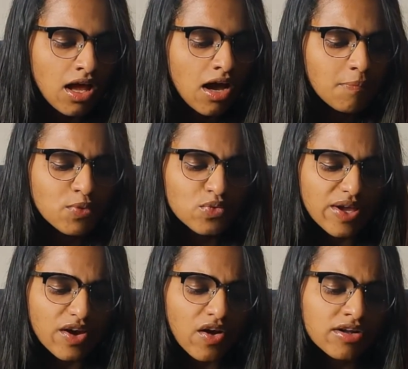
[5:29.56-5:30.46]

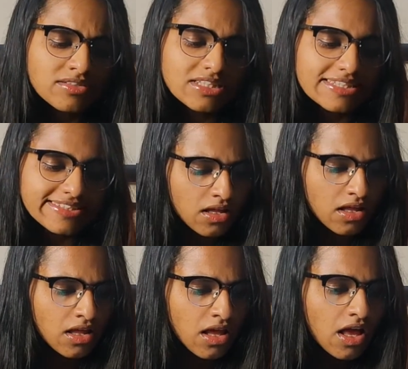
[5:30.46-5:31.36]
Moving on.
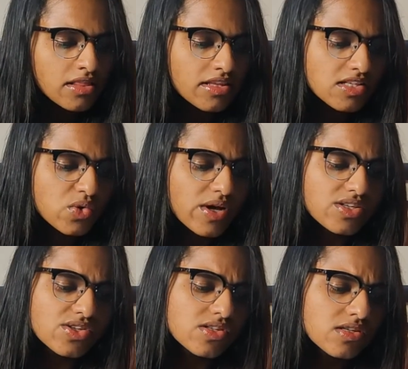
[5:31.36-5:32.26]
This
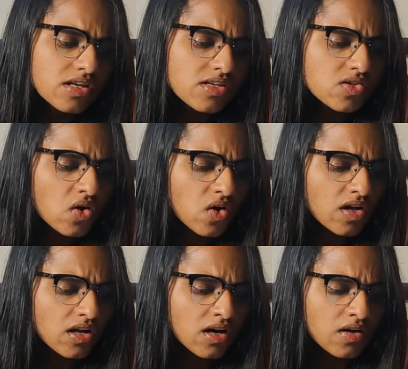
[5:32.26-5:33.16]
question is
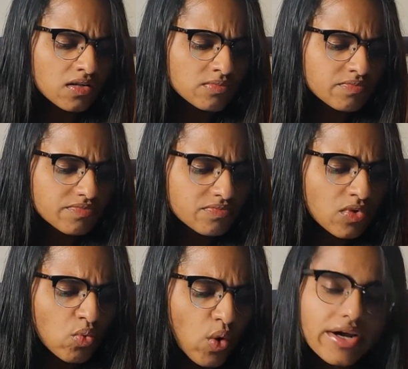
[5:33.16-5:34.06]
on
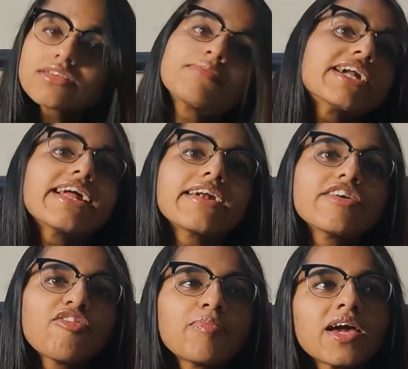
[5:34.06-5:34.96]
what is my
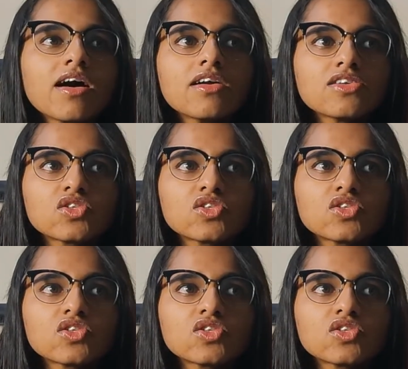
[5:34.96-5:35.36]
deadlift PR.